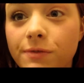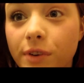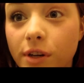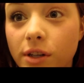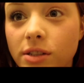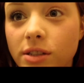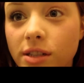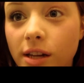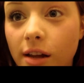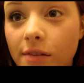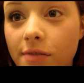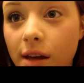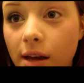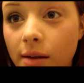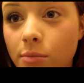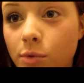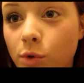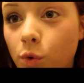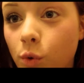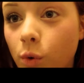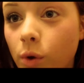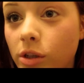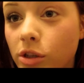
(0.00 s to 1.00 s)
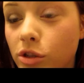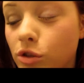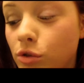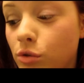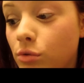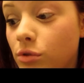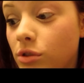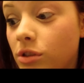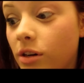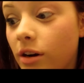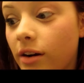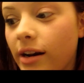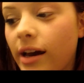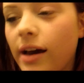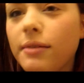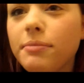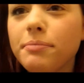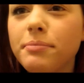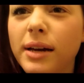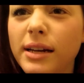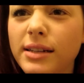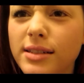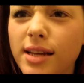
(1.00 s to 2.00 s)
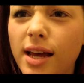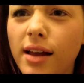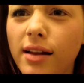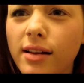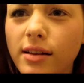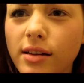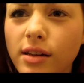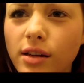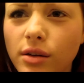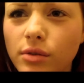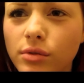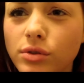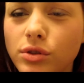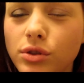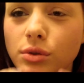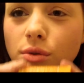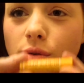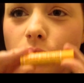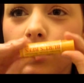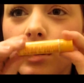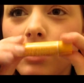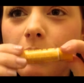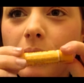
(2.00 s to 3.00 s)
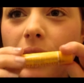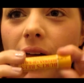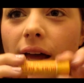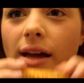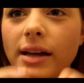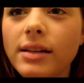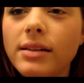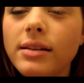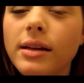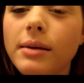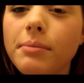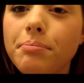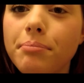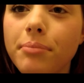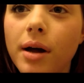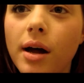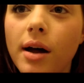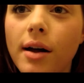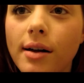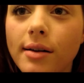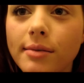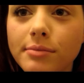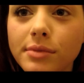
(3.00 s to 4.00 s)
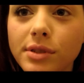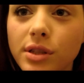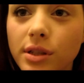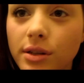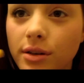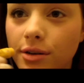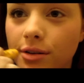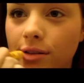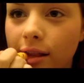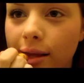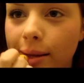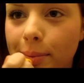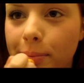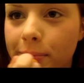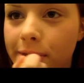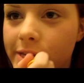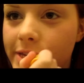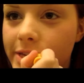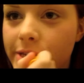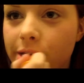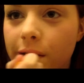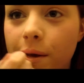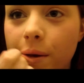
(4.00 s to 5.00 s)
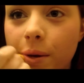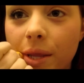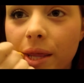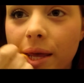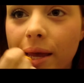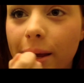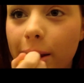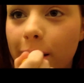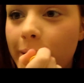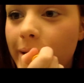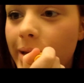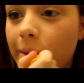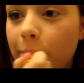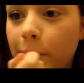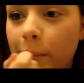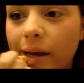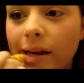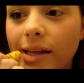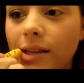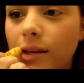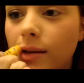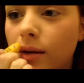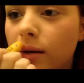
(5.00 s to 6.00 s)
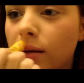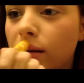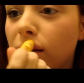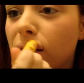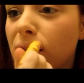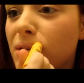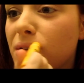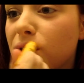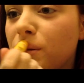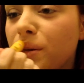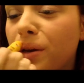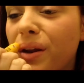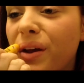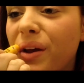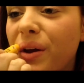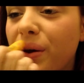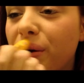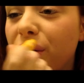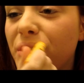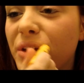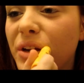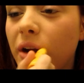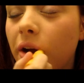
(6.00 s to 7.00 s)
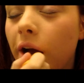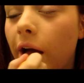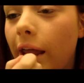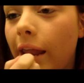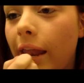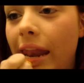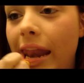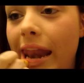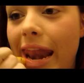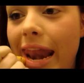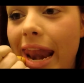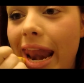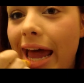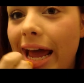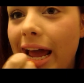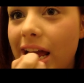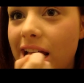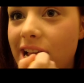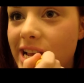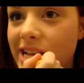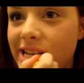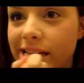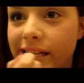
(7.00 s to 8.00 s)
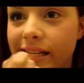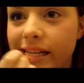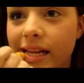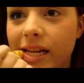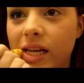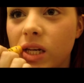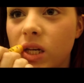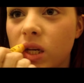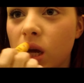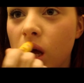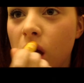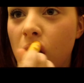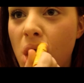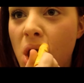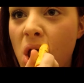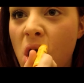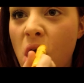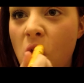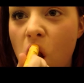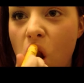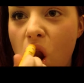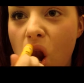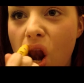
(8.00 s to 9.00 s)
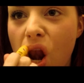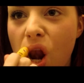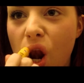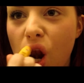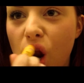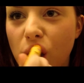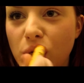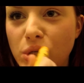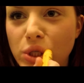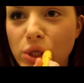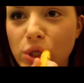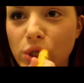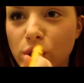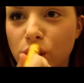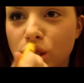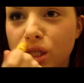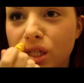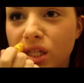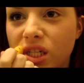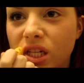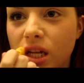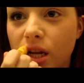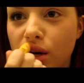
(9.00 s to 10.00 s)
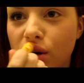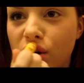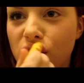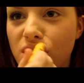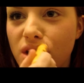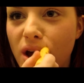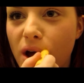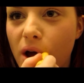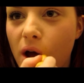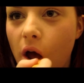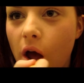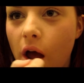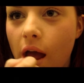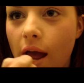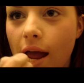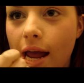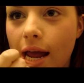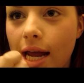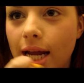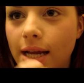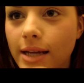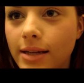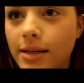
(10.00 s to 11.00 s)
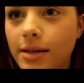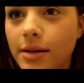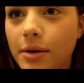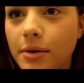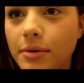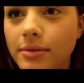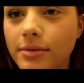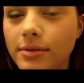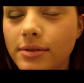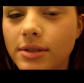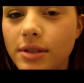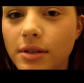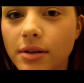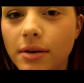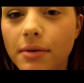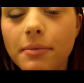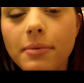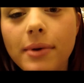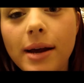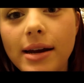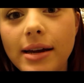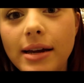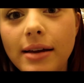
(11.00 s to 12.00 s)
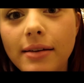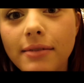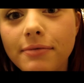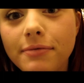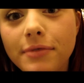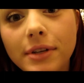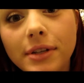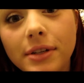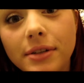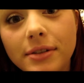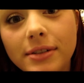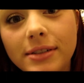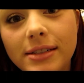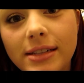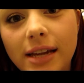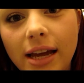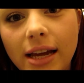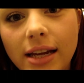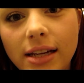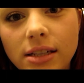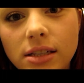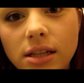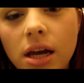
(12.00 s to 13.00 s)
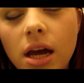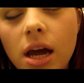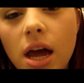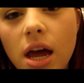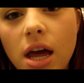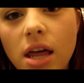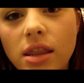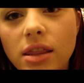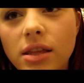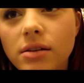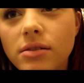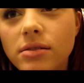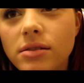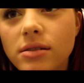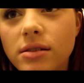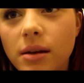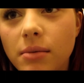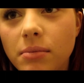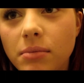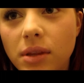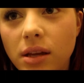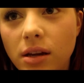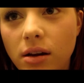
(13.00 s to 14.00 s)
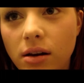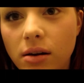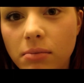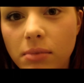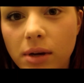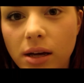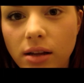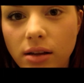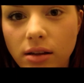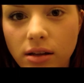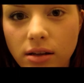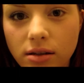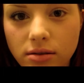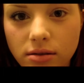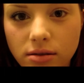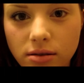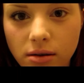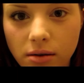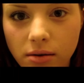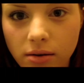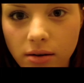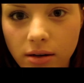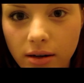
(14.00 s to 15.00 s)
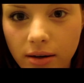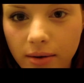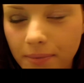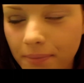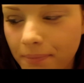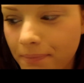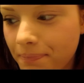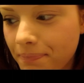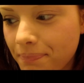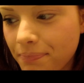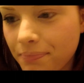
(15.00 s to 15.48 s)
first off, I'm going to start out by telling you to apply a lip balm to your lips so that by the end of this, they're all nice and luscious and, so you're ready for your date. There's something on my lens. Hold on.